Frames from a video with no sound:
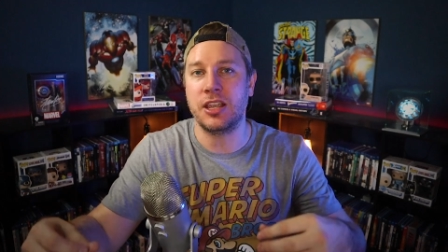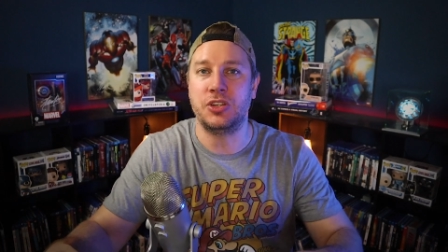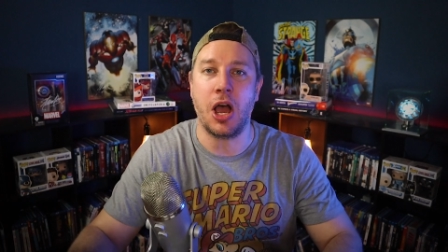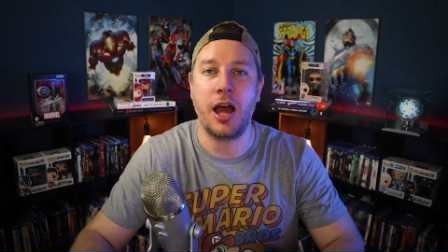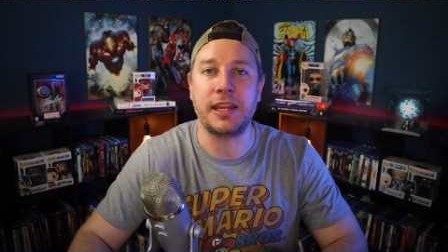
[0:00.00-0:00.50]

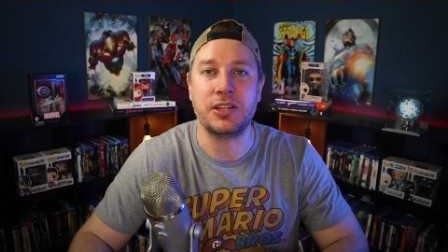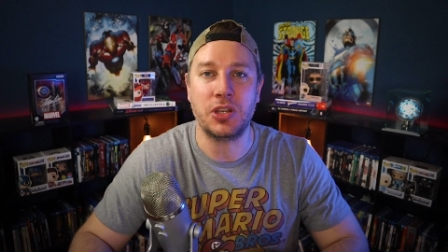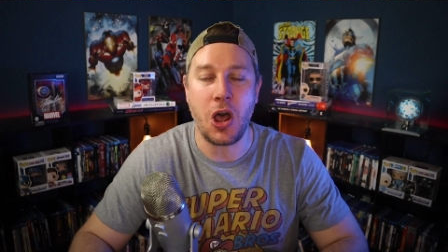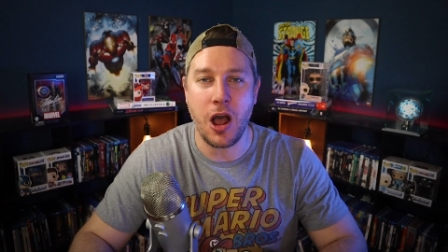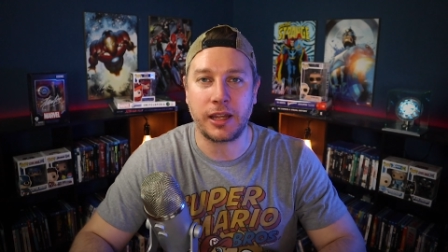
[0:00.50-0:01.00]
and Dottie
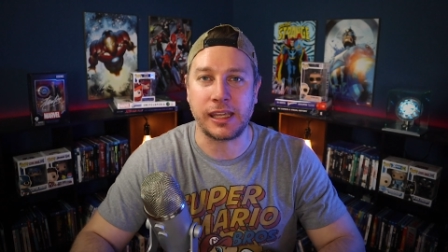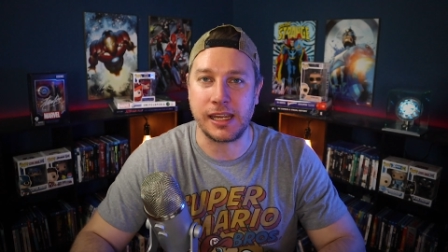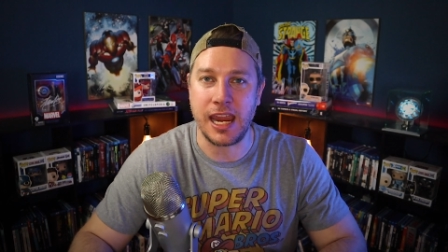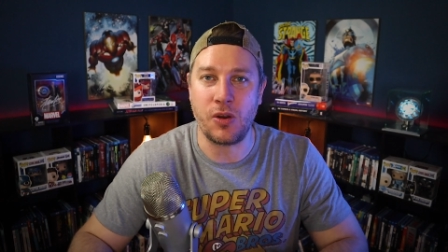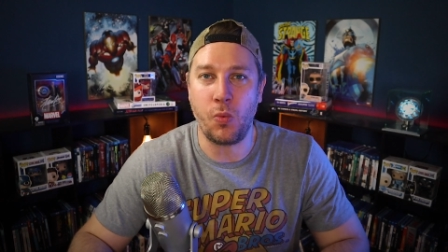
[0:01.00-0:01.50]

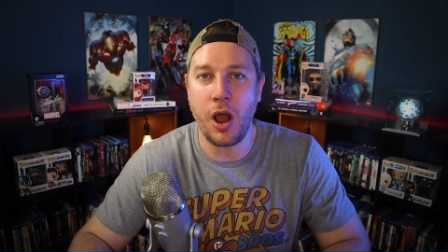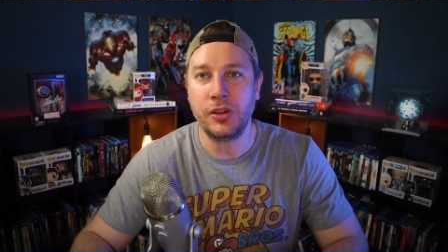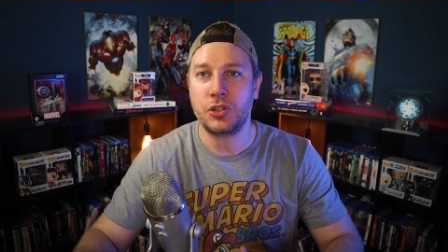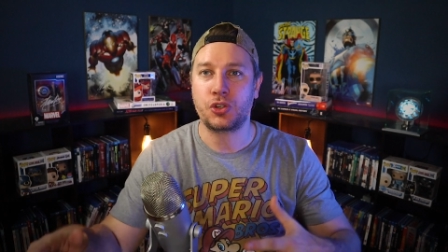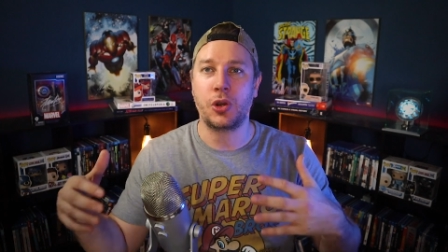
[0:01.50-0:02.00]
talking, and
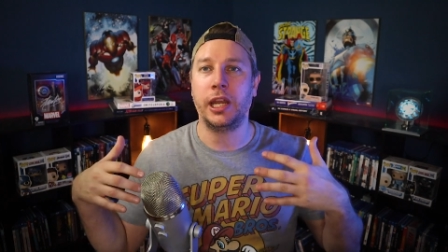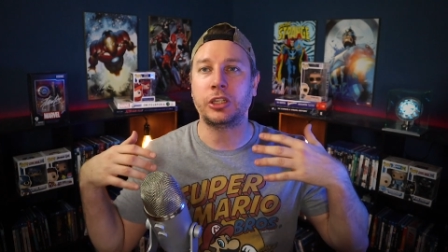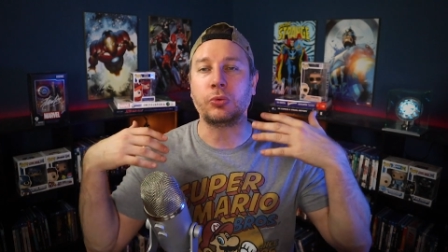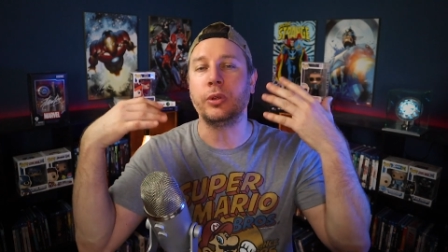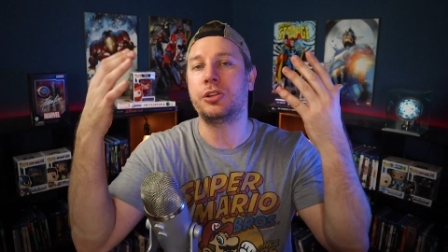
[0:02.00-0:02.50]
Wanda's
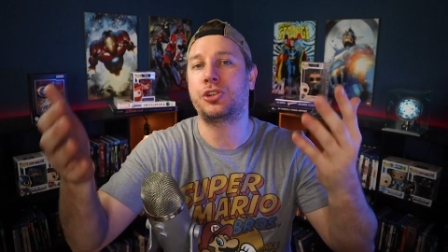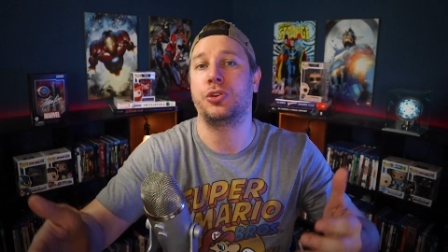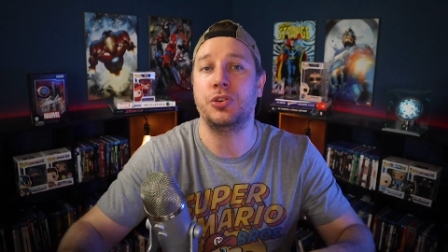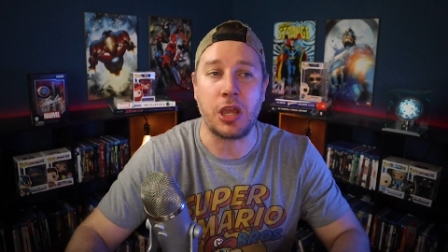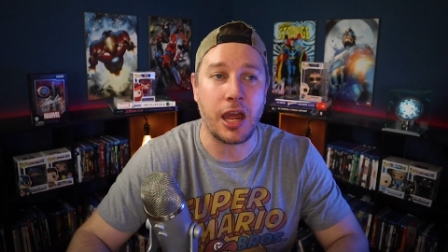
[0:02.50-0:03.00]
trying to
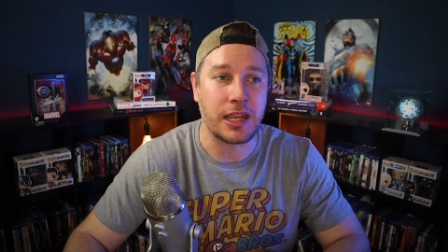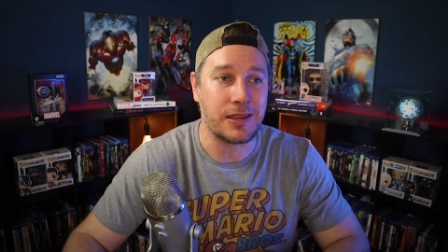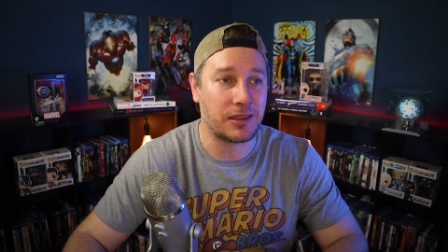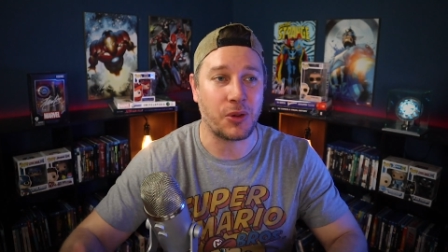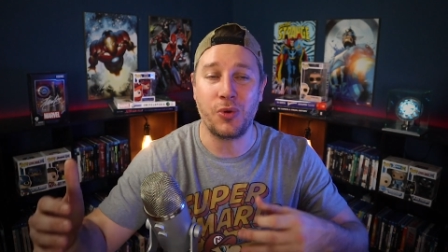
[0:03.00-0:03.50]
reassure Dottie
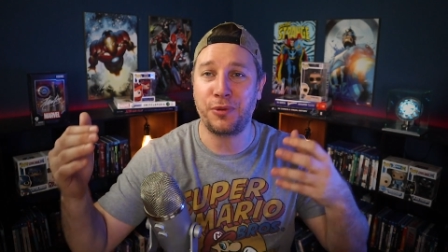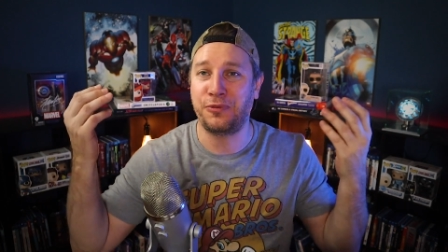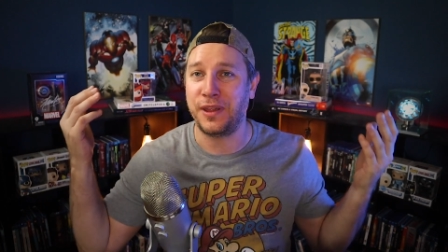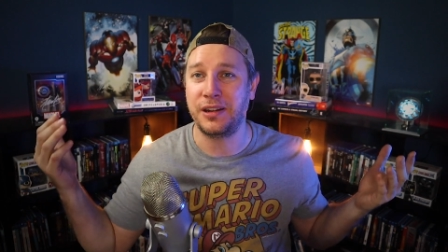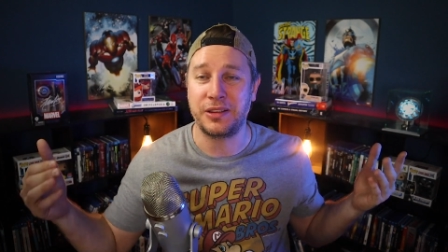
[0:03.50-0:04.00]
that they want
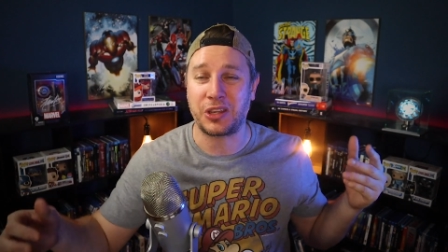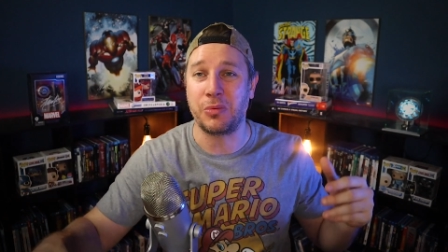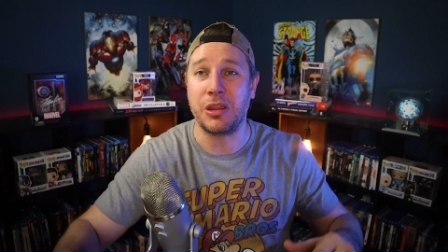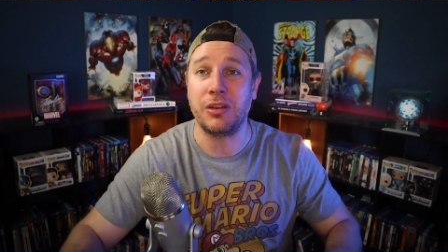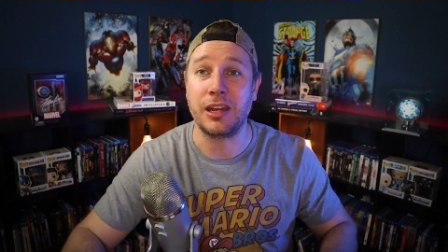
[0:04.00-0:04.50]
to fit into the
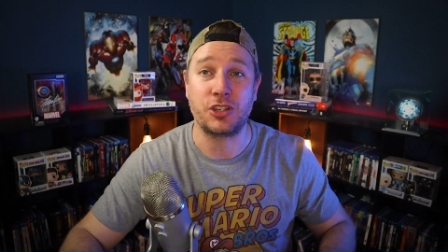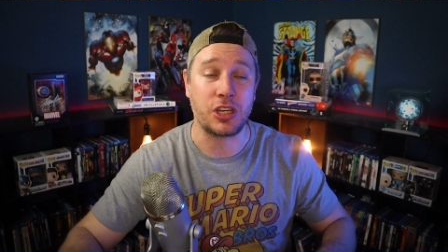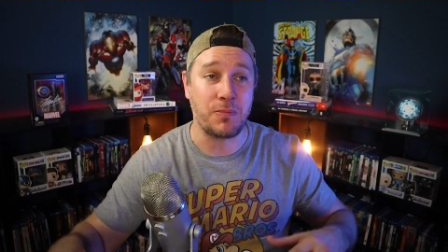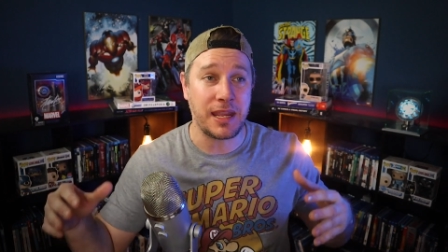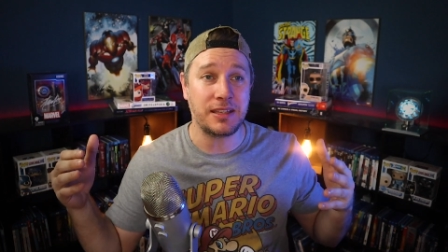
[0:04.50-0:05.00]
community and
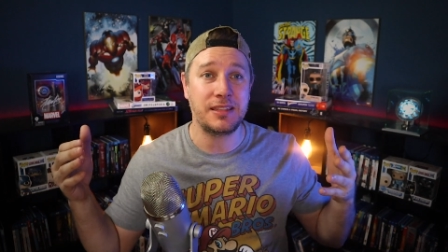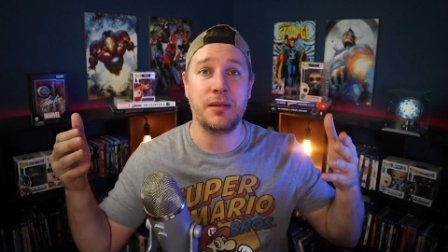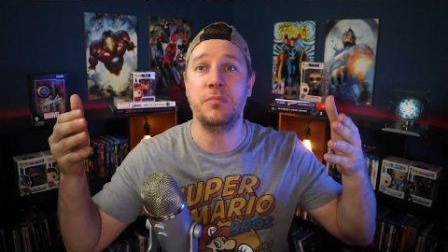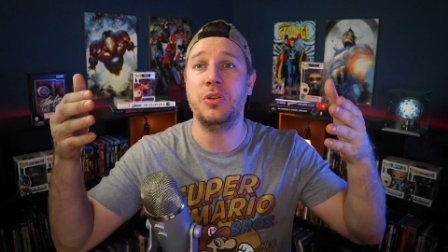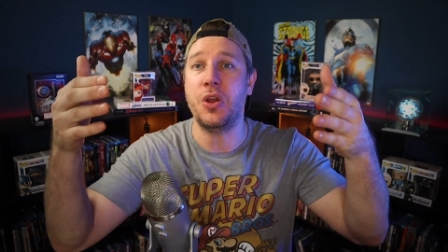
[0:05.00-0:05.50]
she means
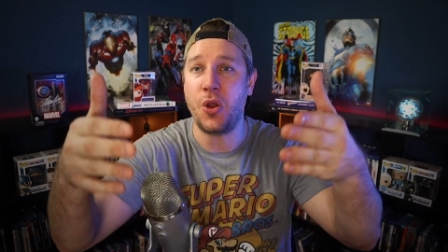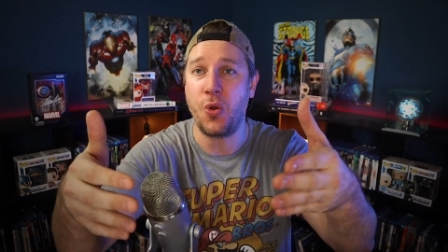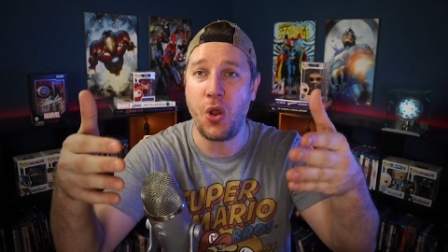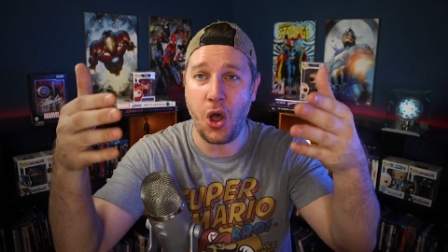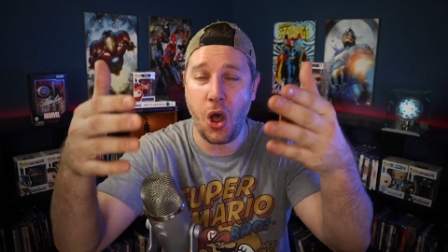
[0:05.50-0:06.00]
them
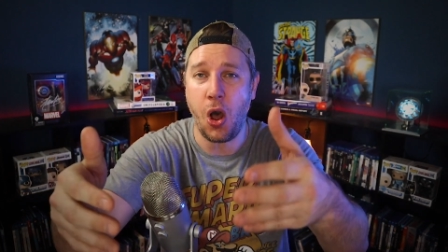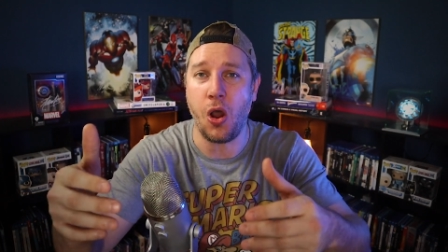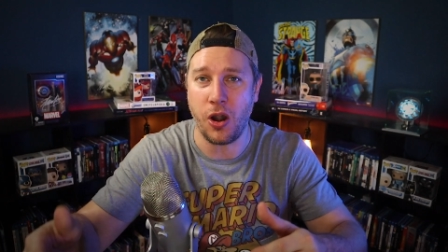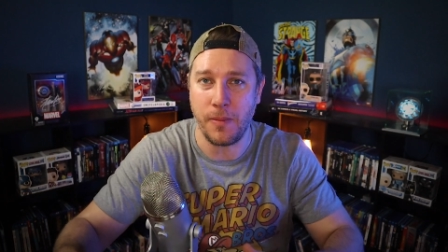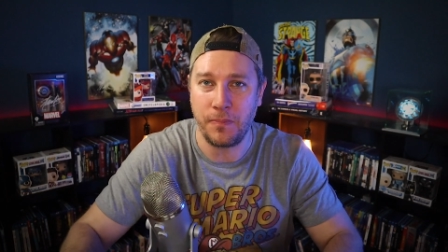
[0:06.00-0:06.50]
no
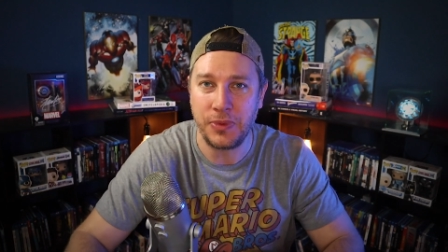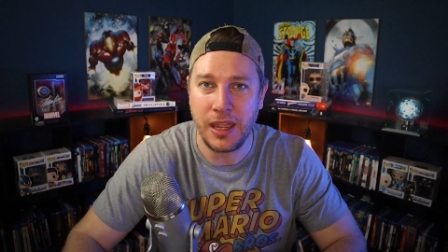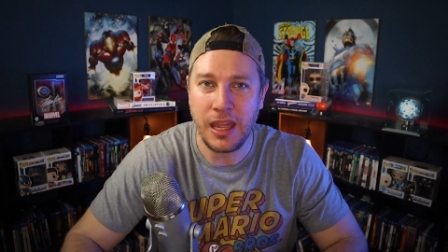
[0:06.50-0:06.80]
harm.